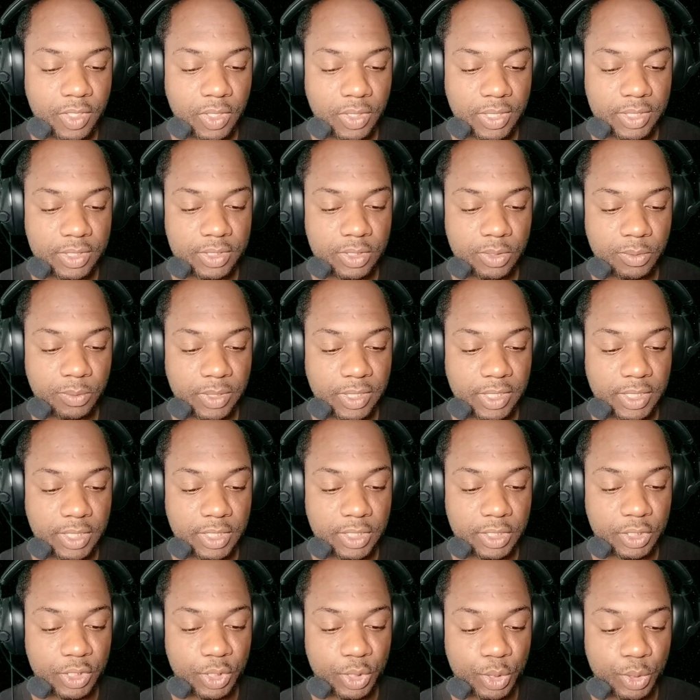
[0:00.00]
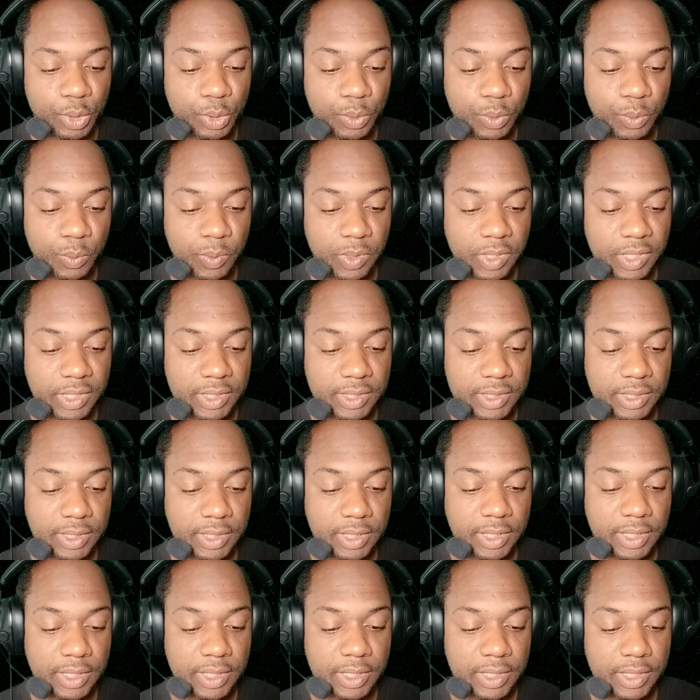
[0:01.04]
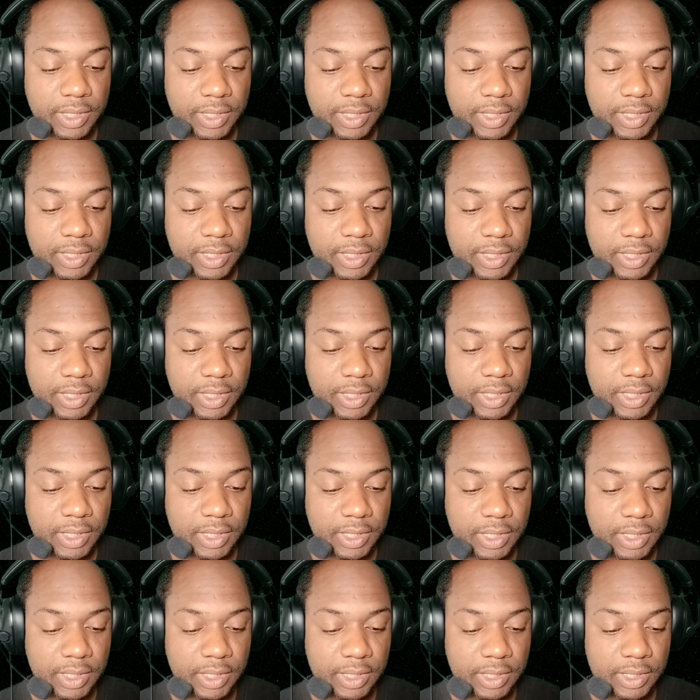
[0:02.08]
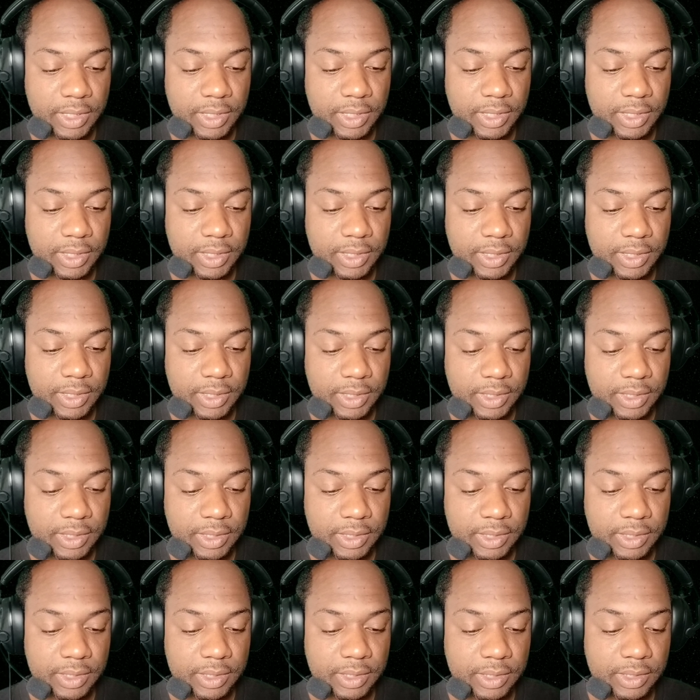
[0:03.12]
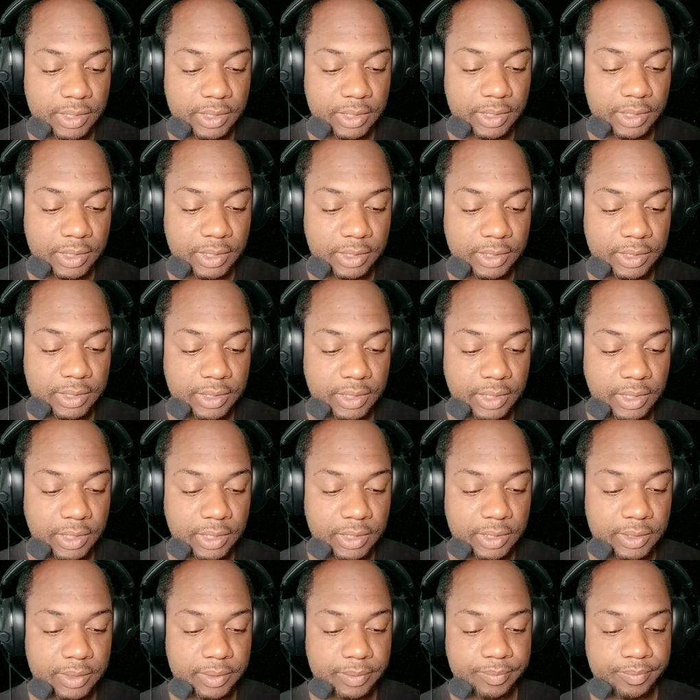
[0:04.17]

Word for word: All right, so we're gonna go with uh, Instinct,